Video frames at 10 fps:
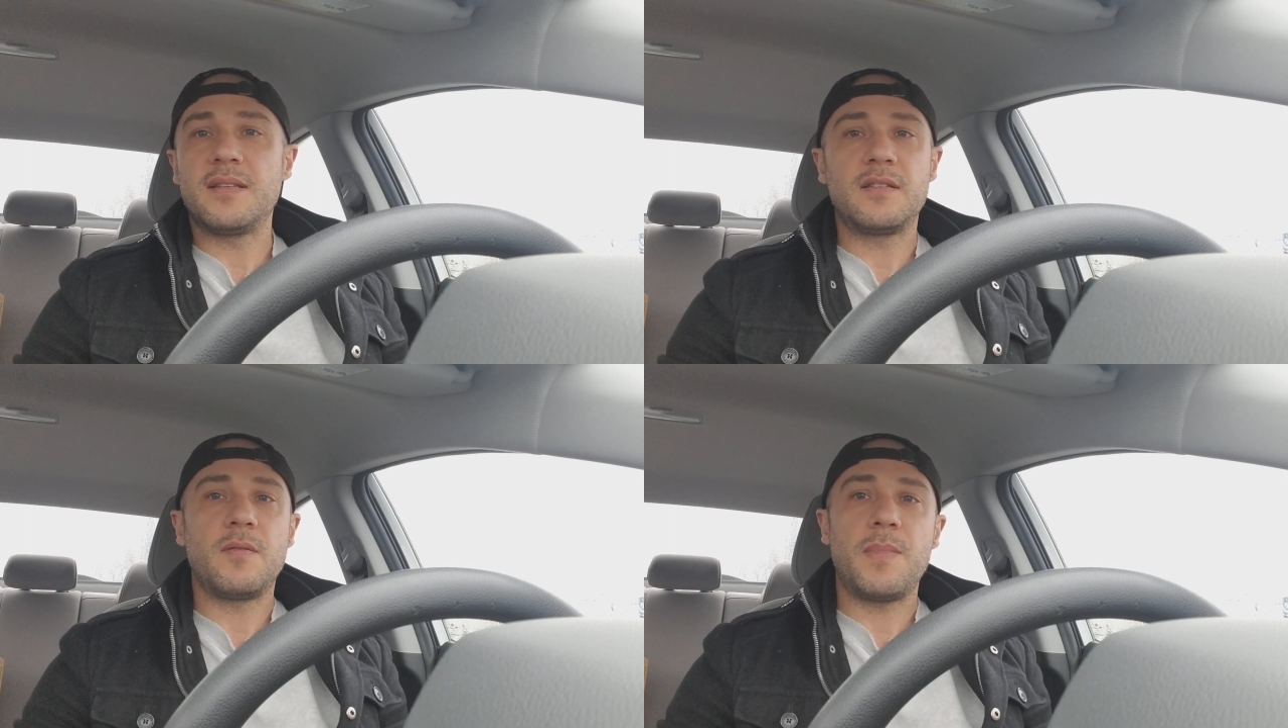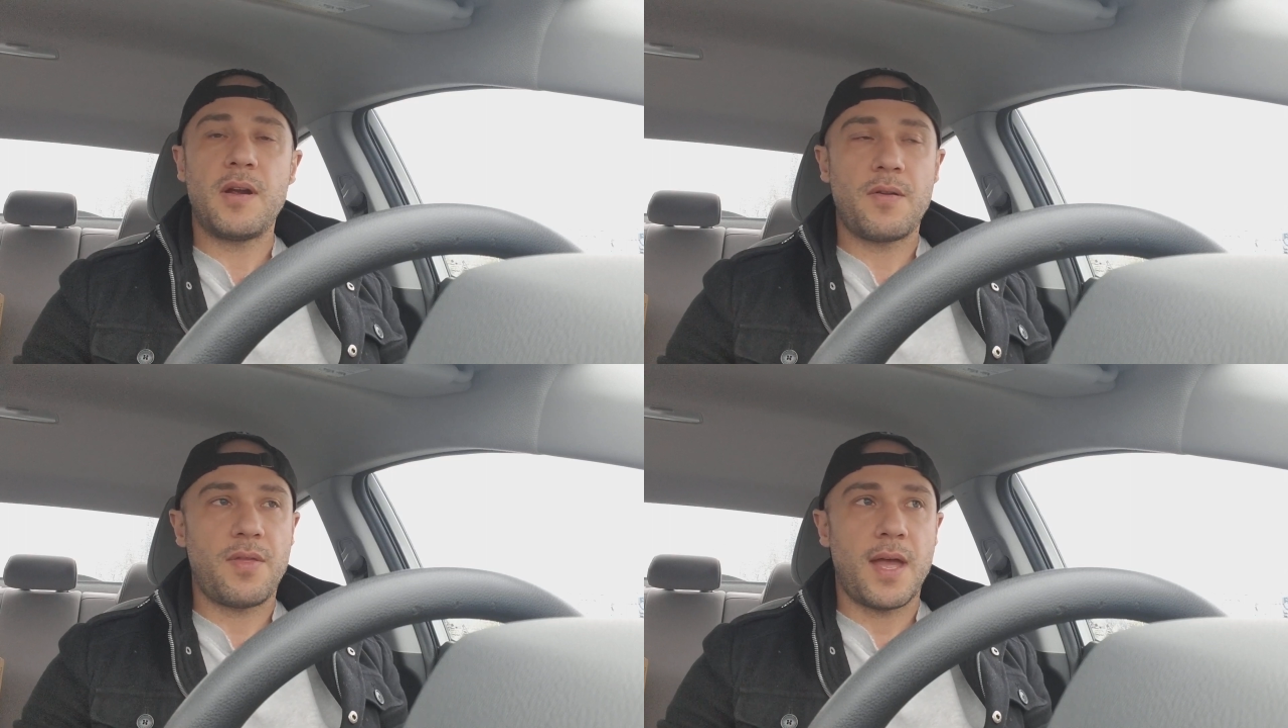This is a
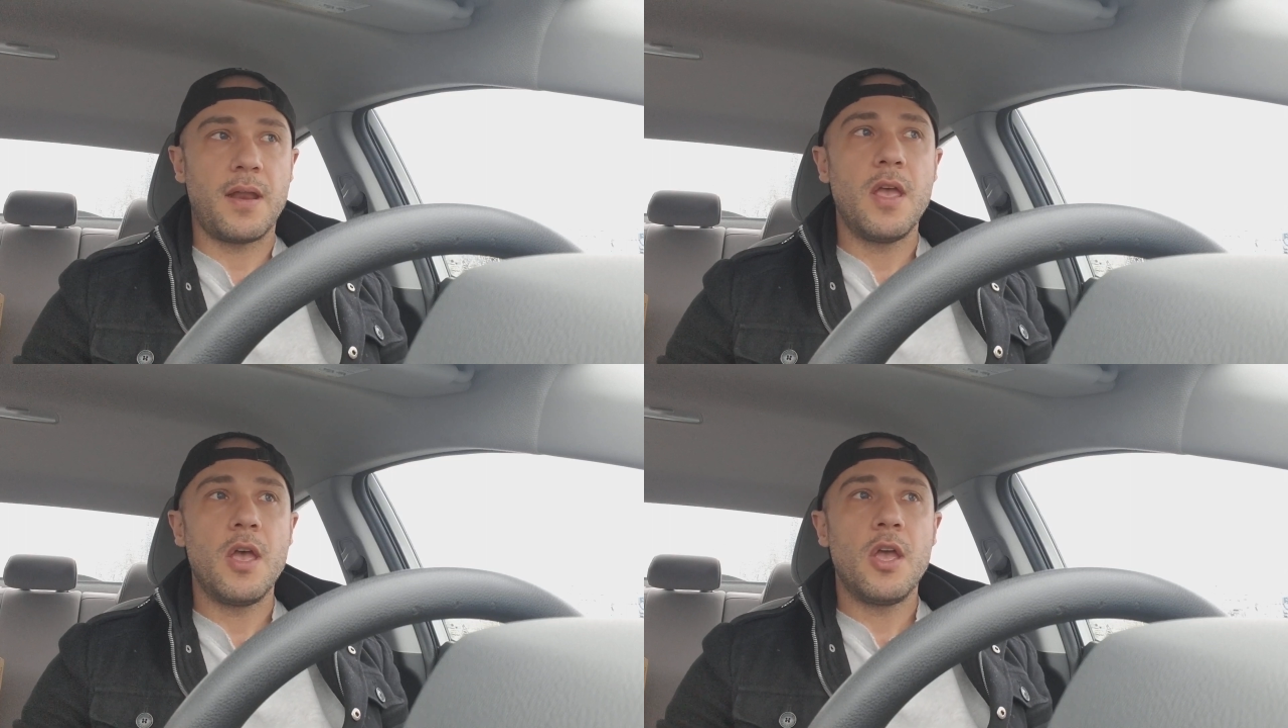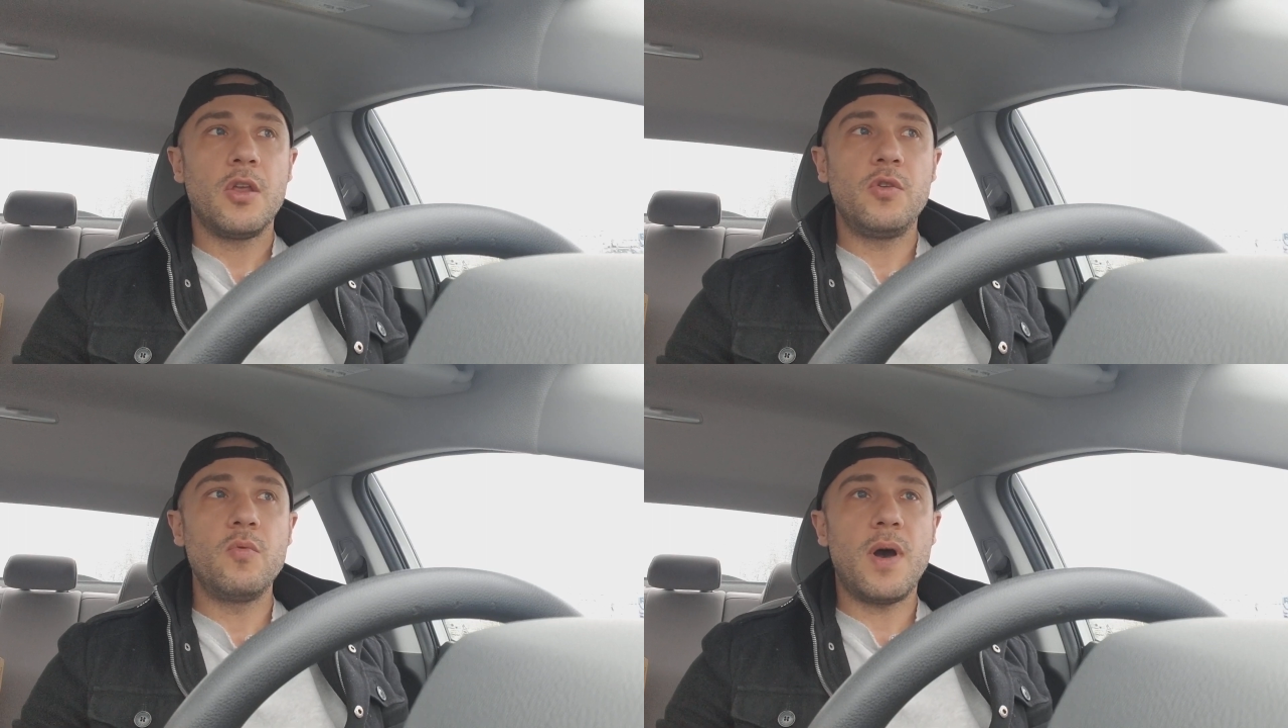marathon.
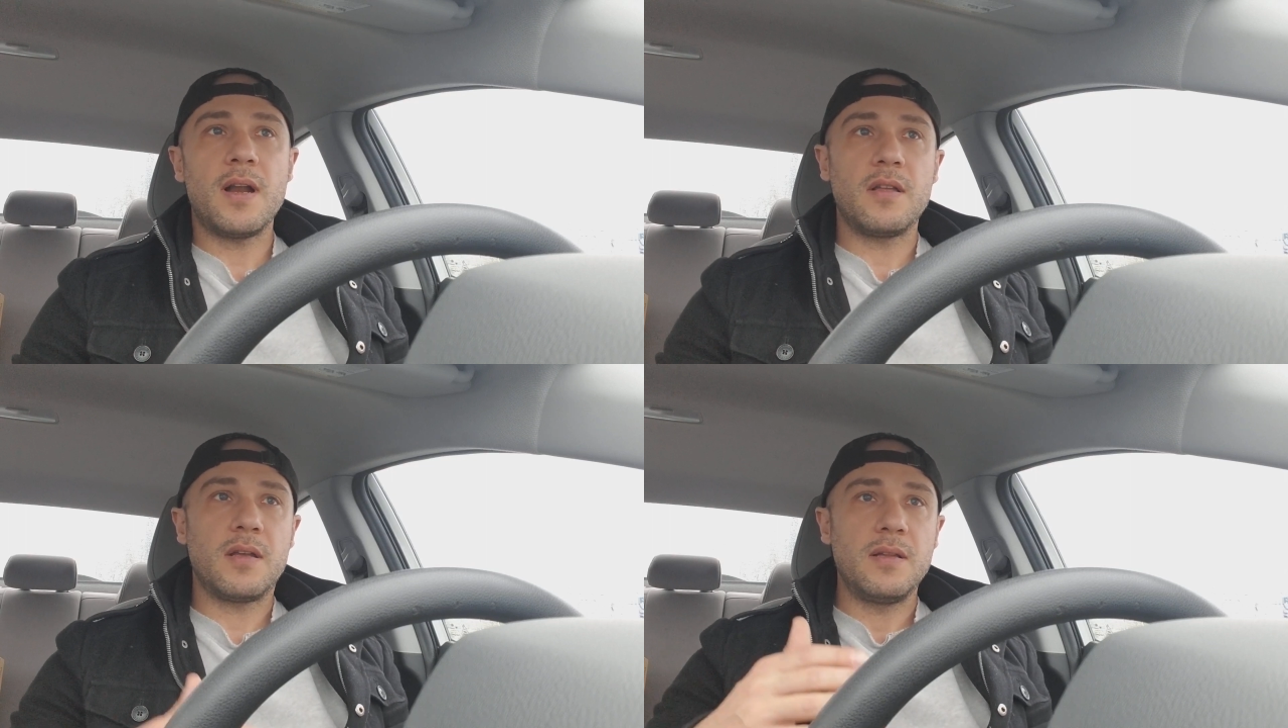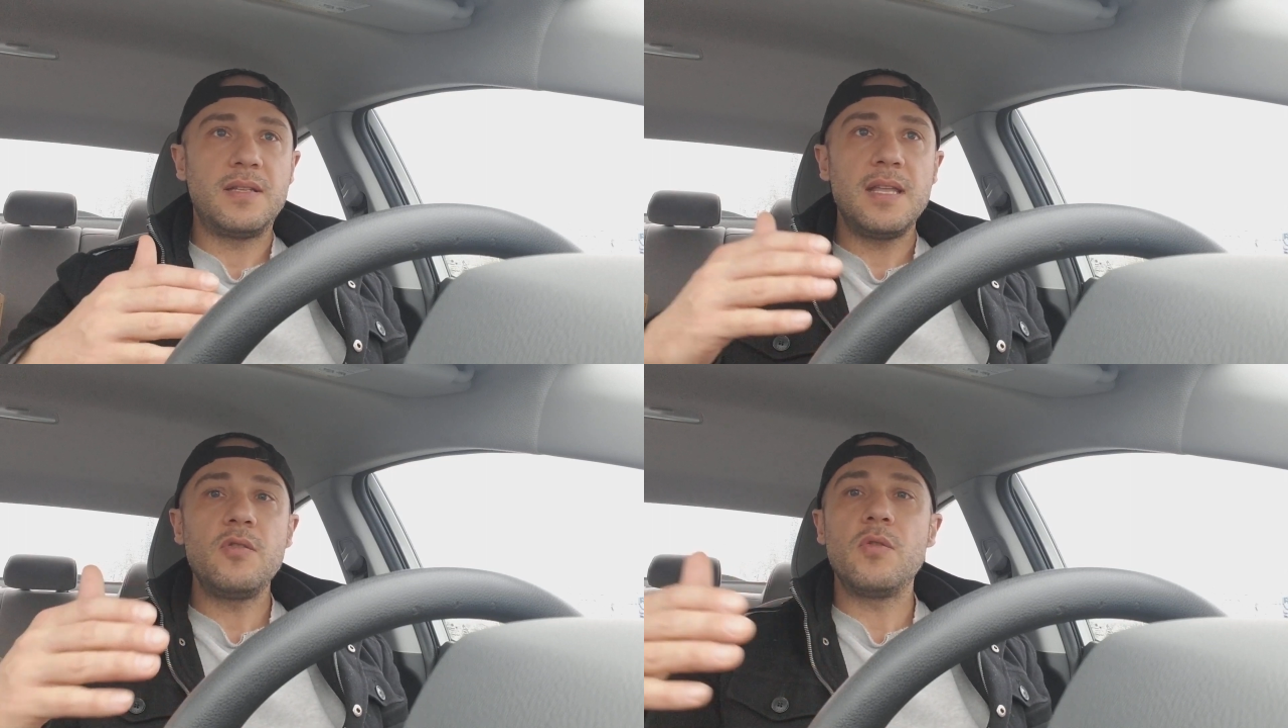You want to
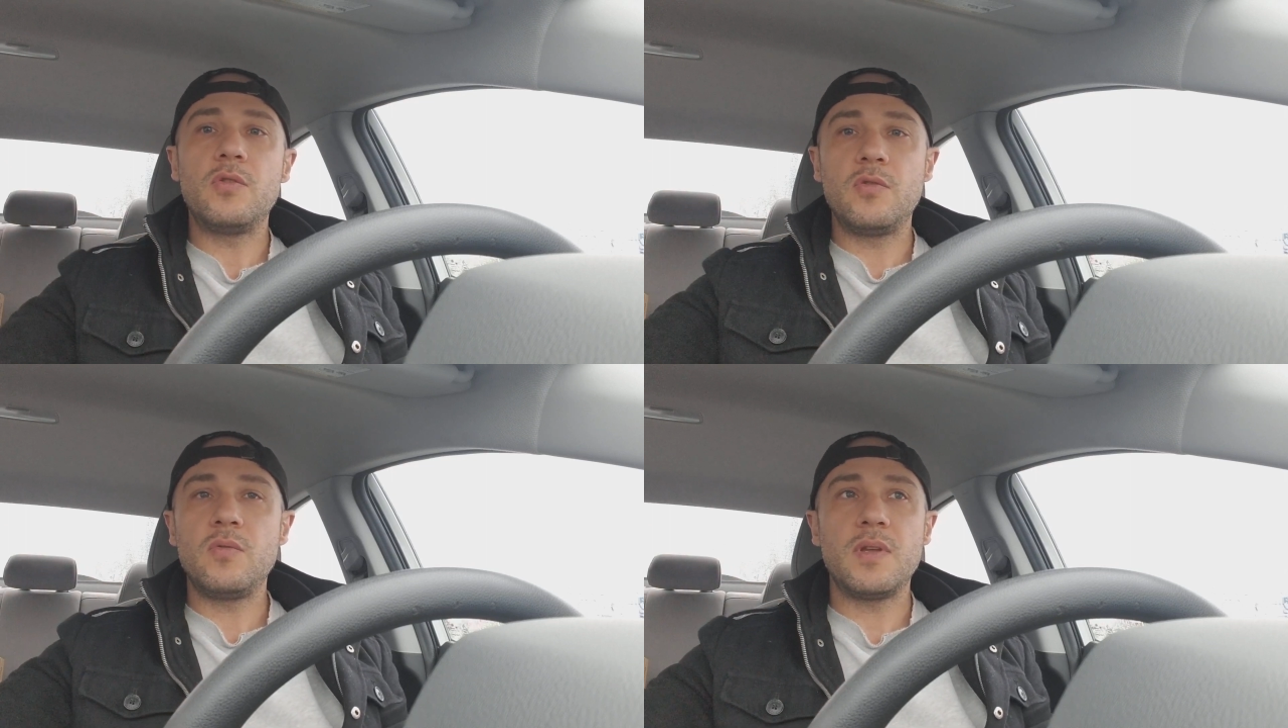continue to do